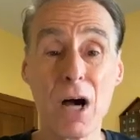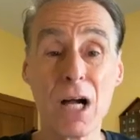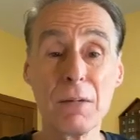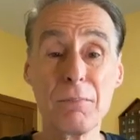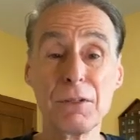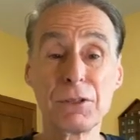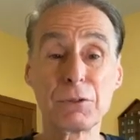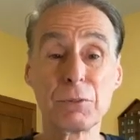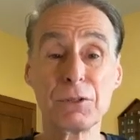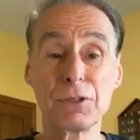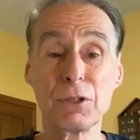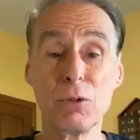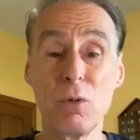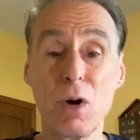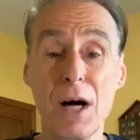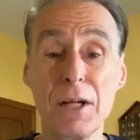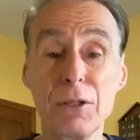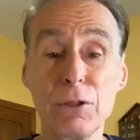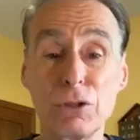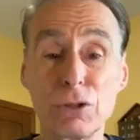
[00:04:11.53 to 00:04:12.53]
Barnabas was
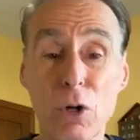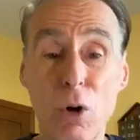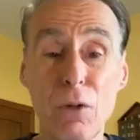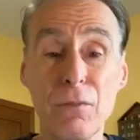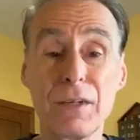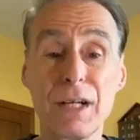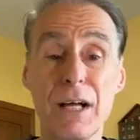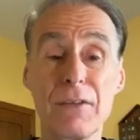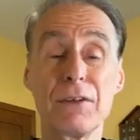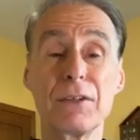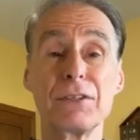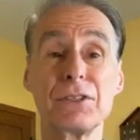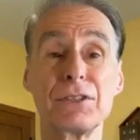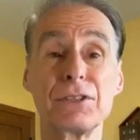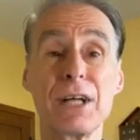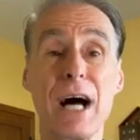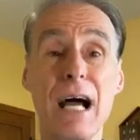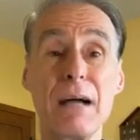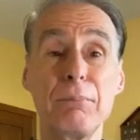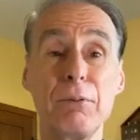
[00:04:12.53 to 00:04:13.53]
the one who told the other
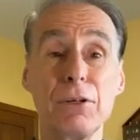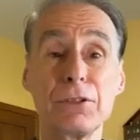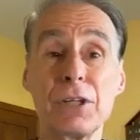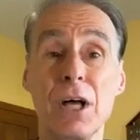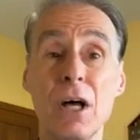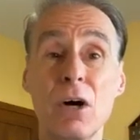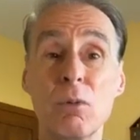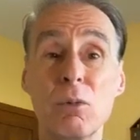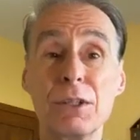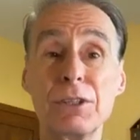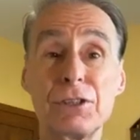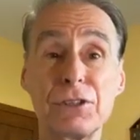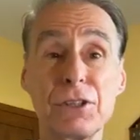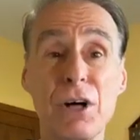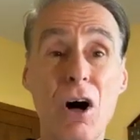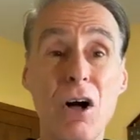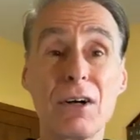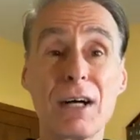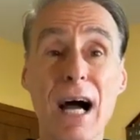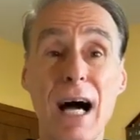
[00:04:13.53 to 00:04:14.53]
disciples when
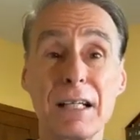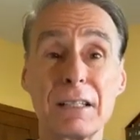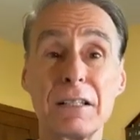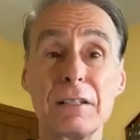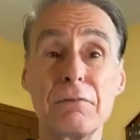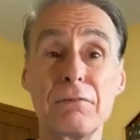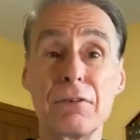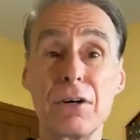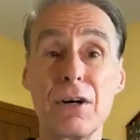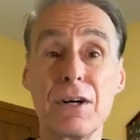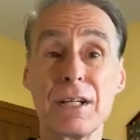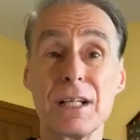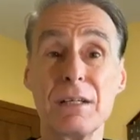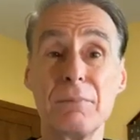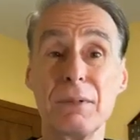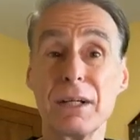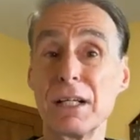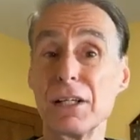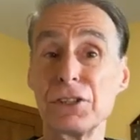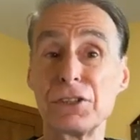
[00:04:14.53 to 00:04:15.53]
Saul got
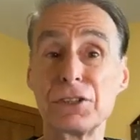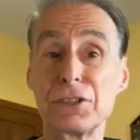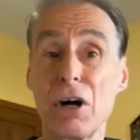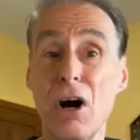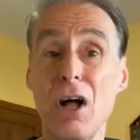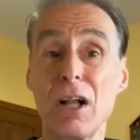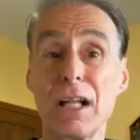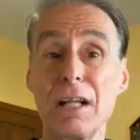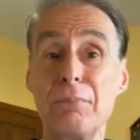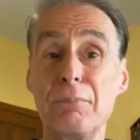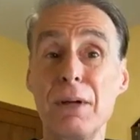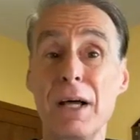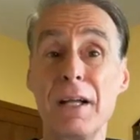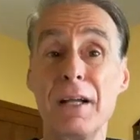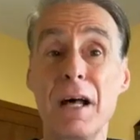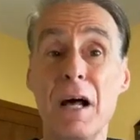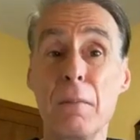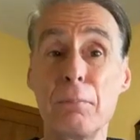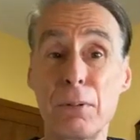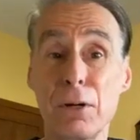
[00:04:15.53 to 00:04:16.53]
converted, because Saul had
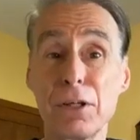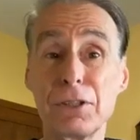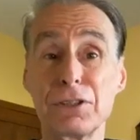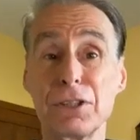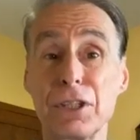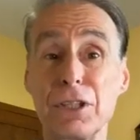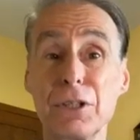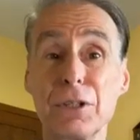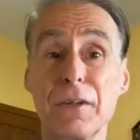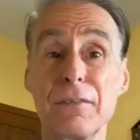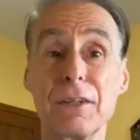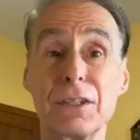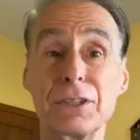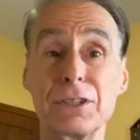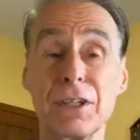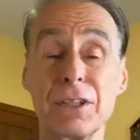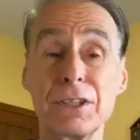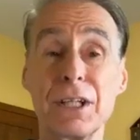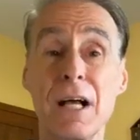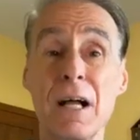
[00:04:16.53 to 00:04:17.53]
been persecuting
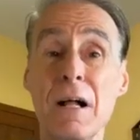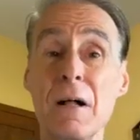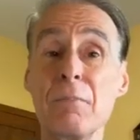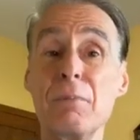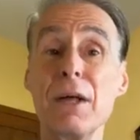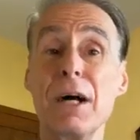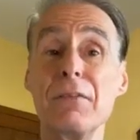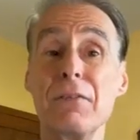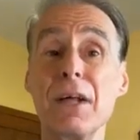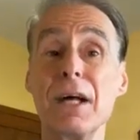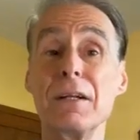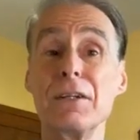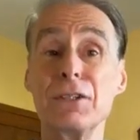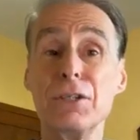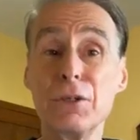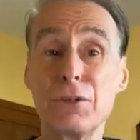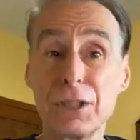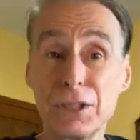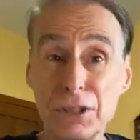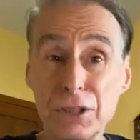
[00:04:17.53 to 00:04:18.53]
the church, that,
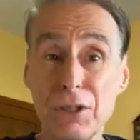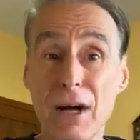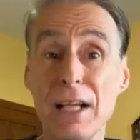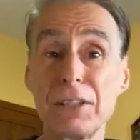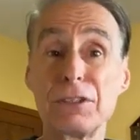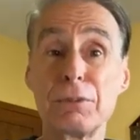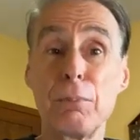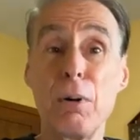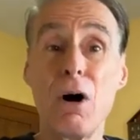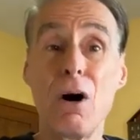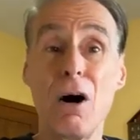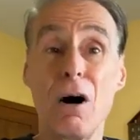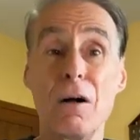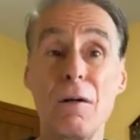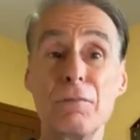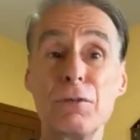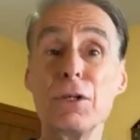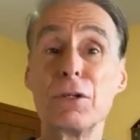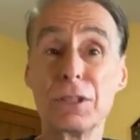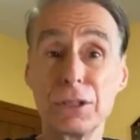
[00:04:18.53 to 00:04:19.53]
that you could trust
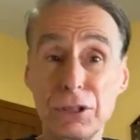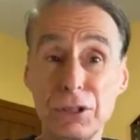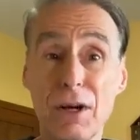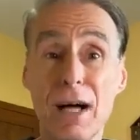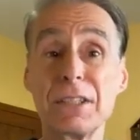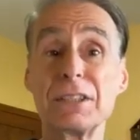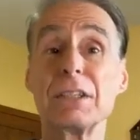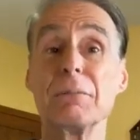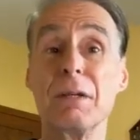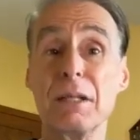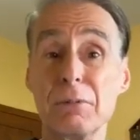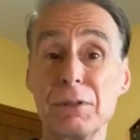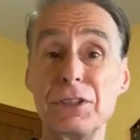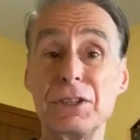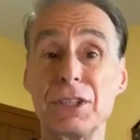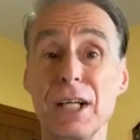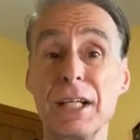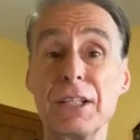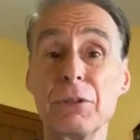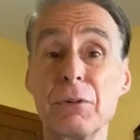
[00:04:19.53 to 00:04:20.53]
Paul. You could trust him. He
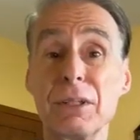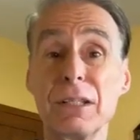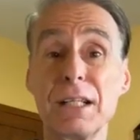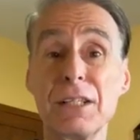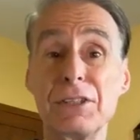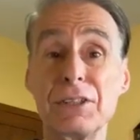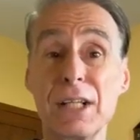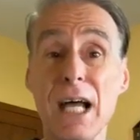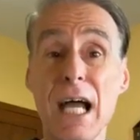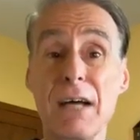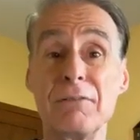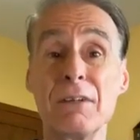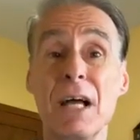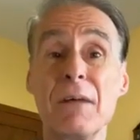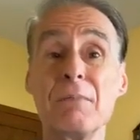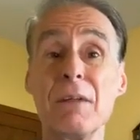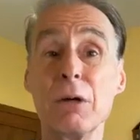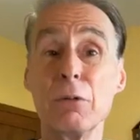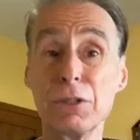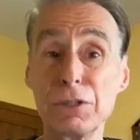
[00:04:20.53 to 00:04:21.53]
was genuinely saved.